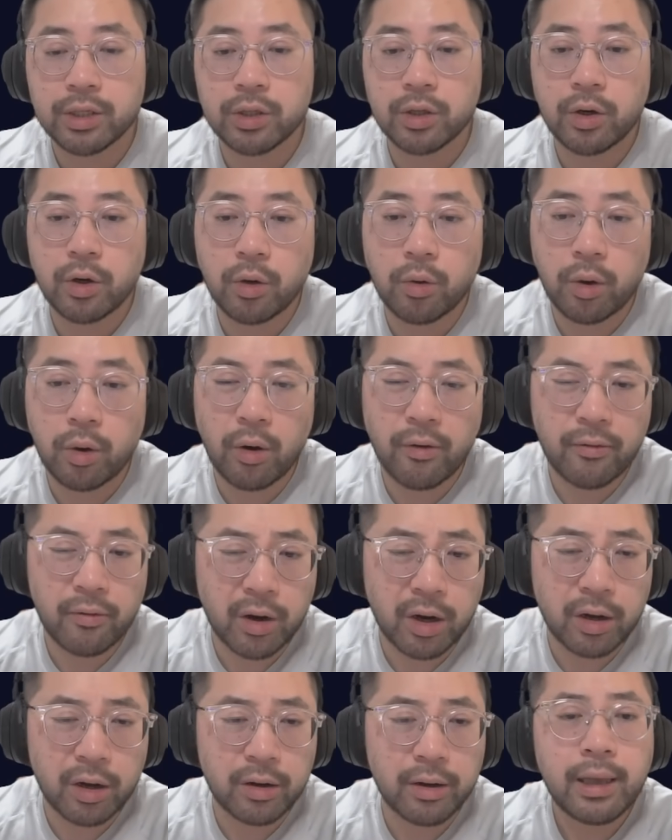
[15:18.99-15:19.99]
So
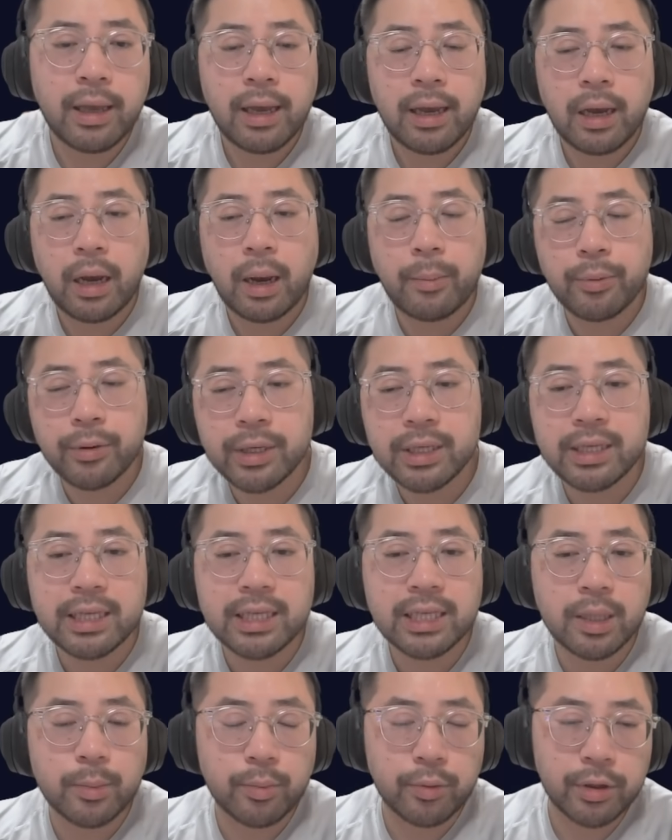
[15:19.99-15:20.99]
overall, a pretty
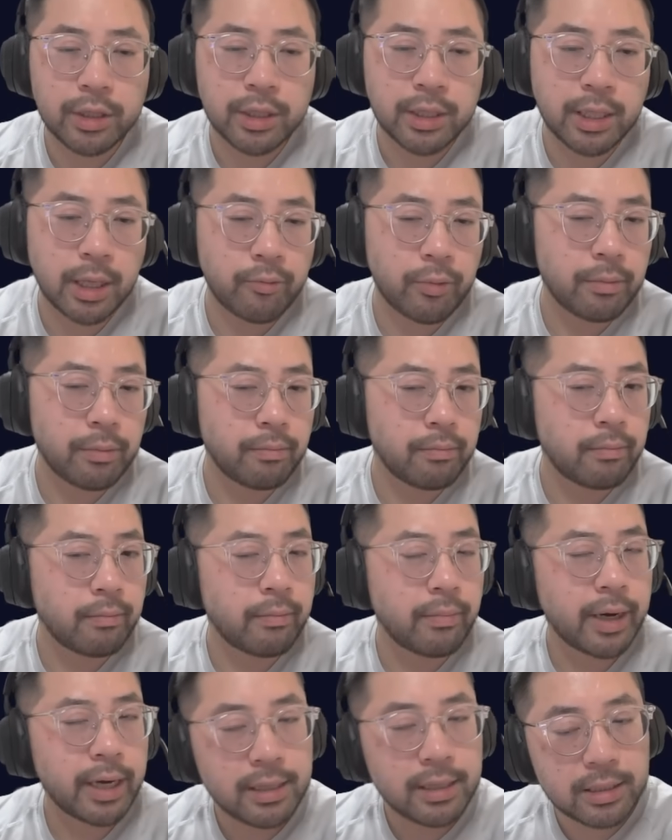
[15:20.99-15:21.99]
decent bridge that we
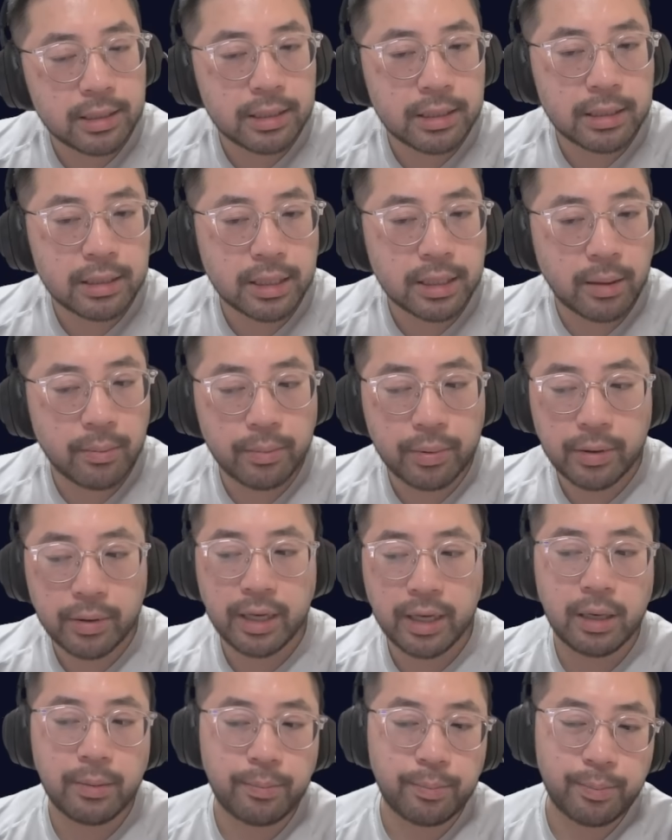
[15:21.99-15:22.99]
might see some
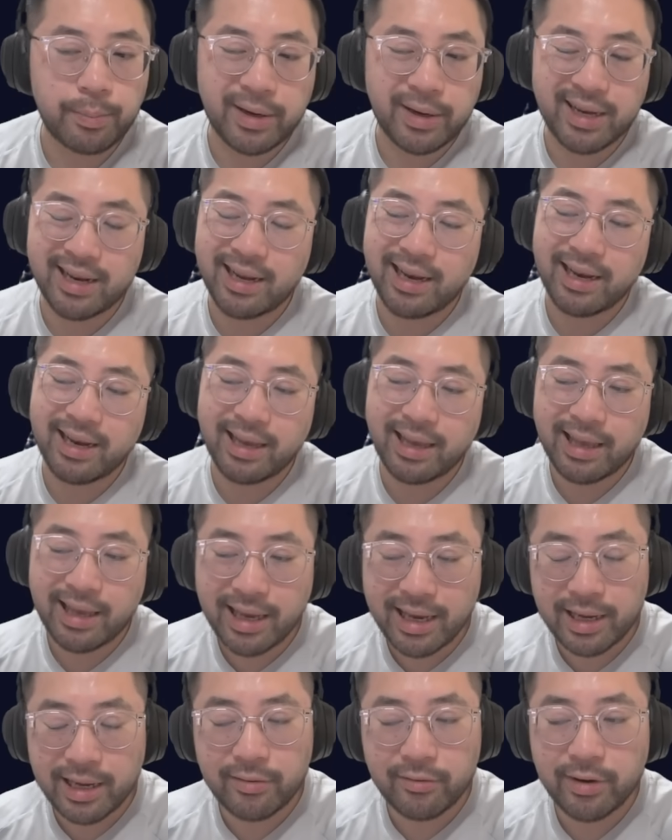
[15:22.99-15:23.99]
play, but
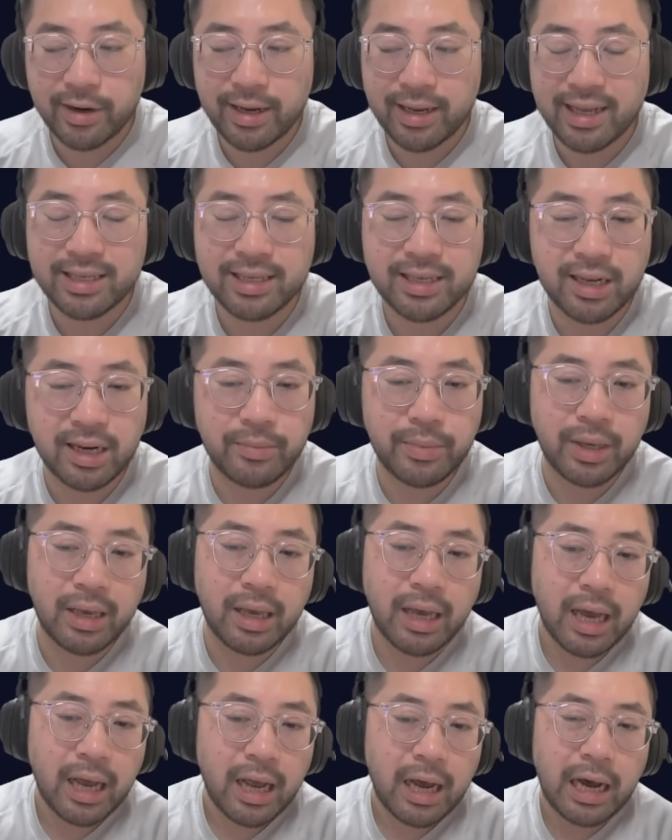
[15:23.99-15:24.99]
again, right, it's going to
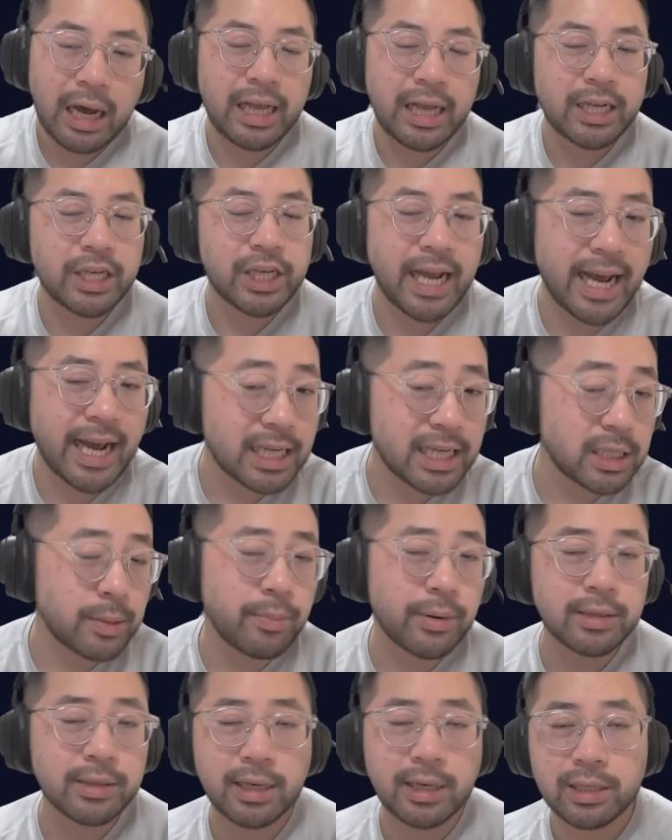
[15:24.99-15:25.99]
be, she has to
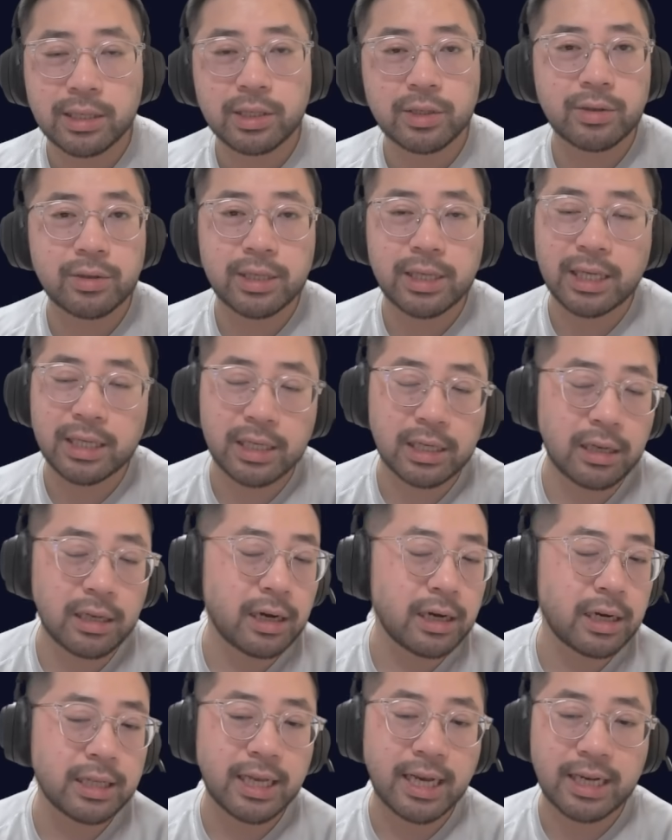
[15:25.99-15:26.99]
press S3. It's a
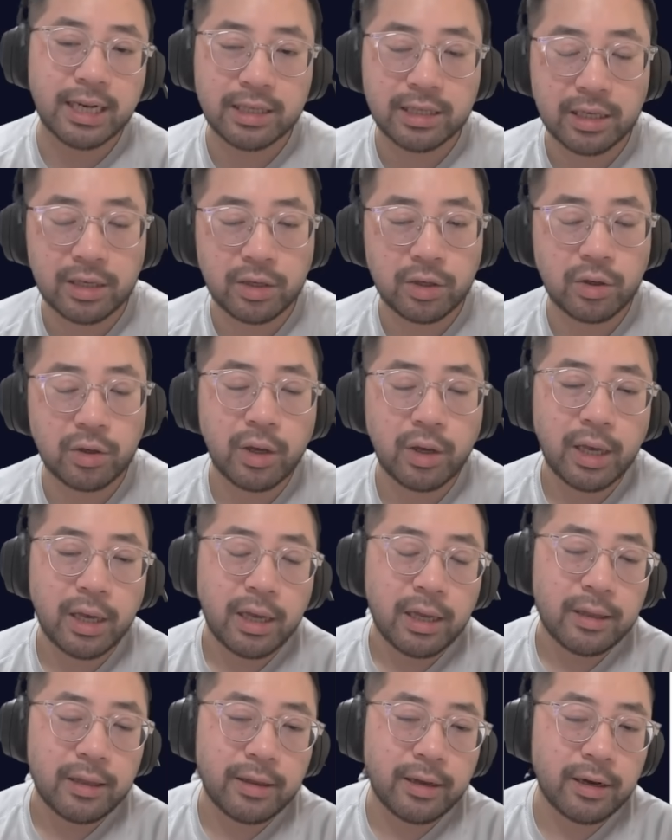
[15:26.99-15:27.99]
non-attack skill.
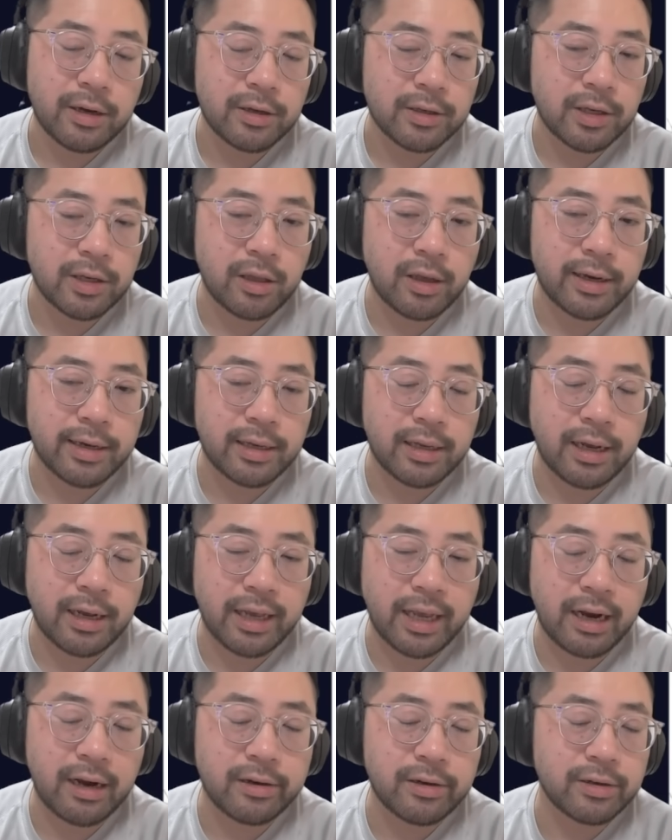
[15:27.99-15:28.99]
There's a lot
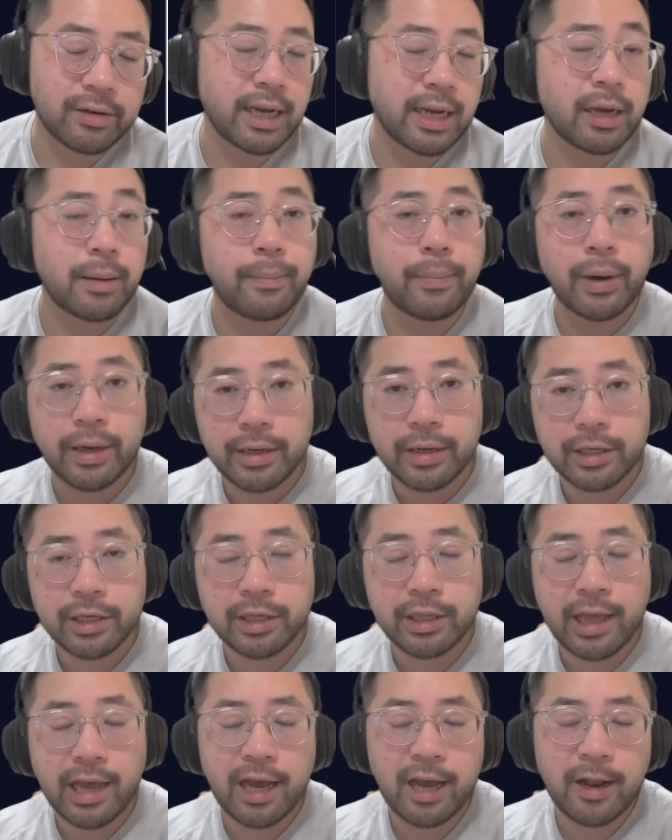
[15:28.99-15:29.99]
of characters that can
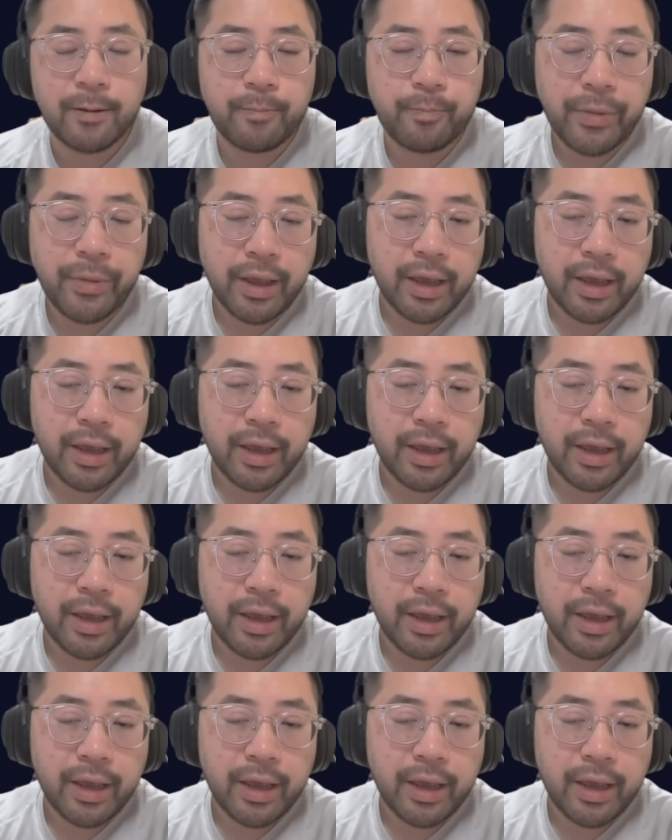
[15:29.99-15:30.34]
punish that.